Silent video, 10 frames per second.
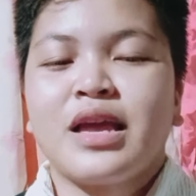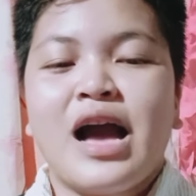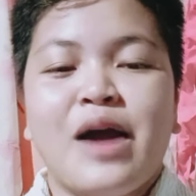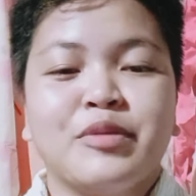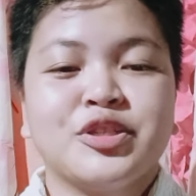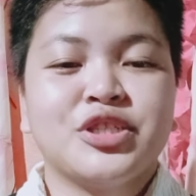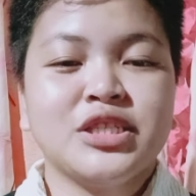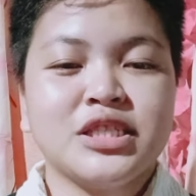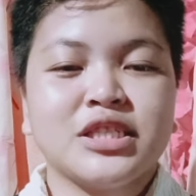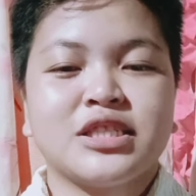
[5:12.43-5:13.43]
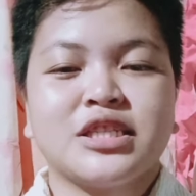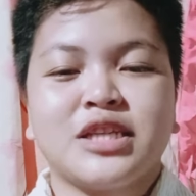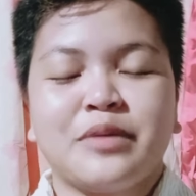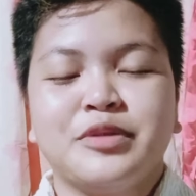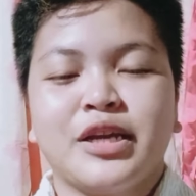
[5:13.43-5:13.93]
Ham and cheese is the
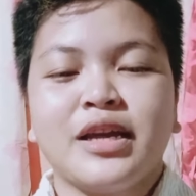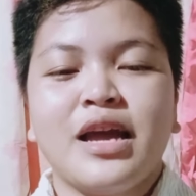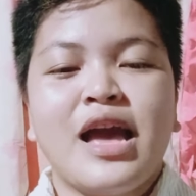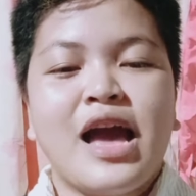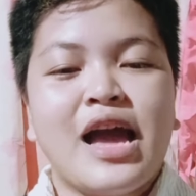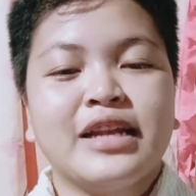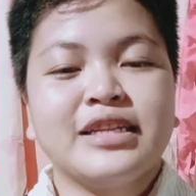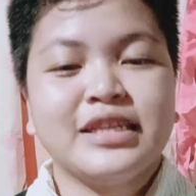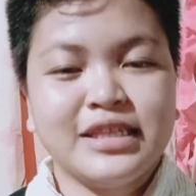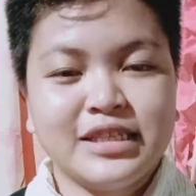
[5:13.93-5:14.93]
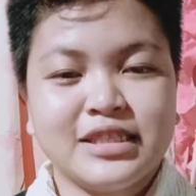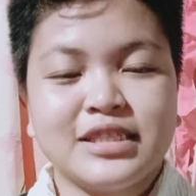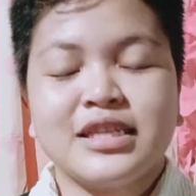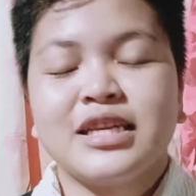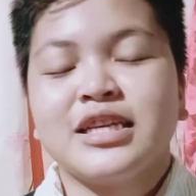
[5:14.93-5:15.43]
subject and
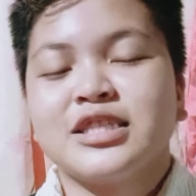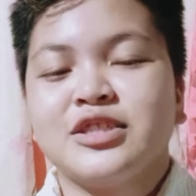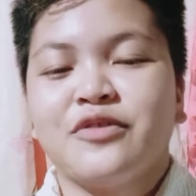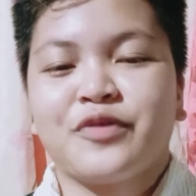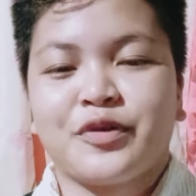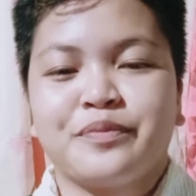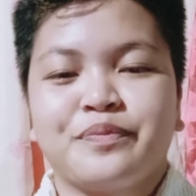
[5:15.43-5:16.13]
is the verb.